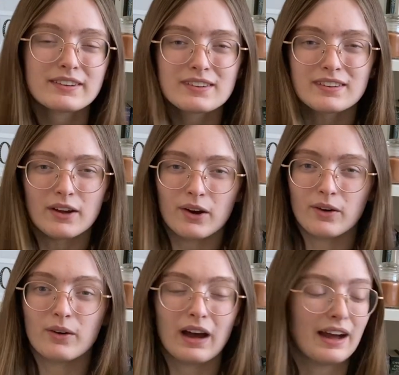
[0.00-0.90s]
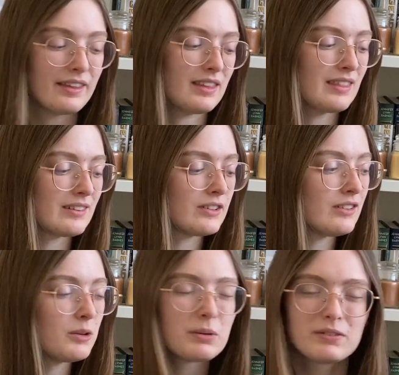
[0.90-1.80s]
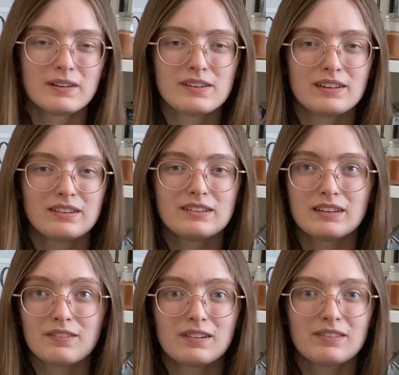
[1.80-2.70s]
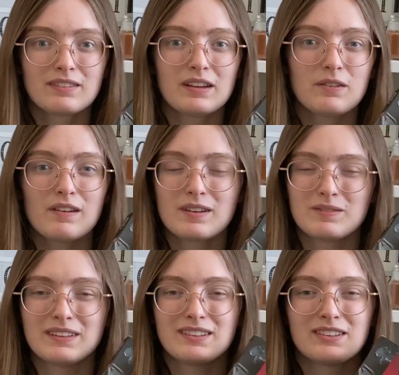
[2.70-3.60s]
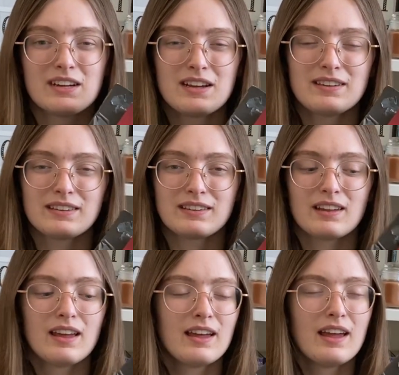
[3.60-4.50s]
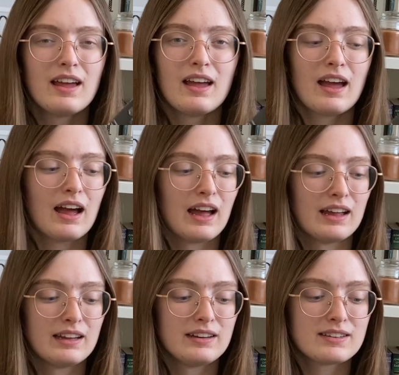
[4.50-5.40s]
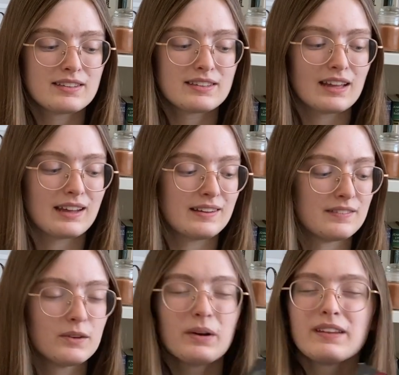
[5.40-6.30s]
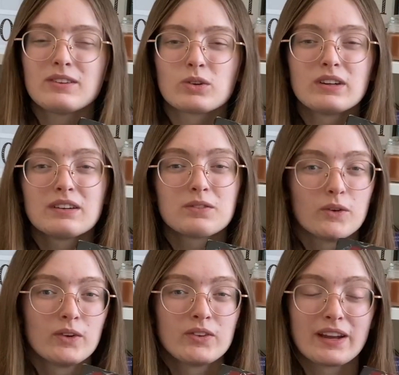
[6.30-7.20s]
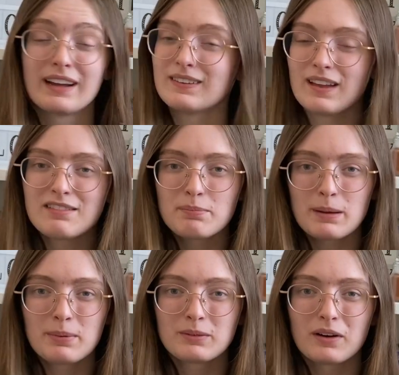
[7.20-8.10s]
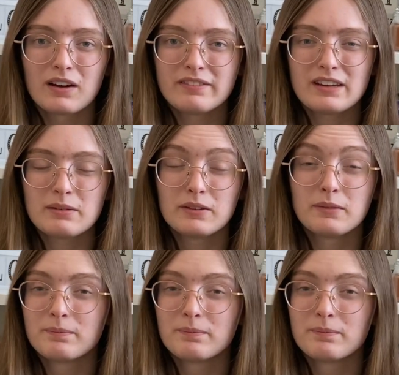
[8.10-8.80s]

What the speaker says: So I think they're a super fun series. Definitely one of my favorite mysteries. I love the way the story unfolds, and I love Pip and Ravi.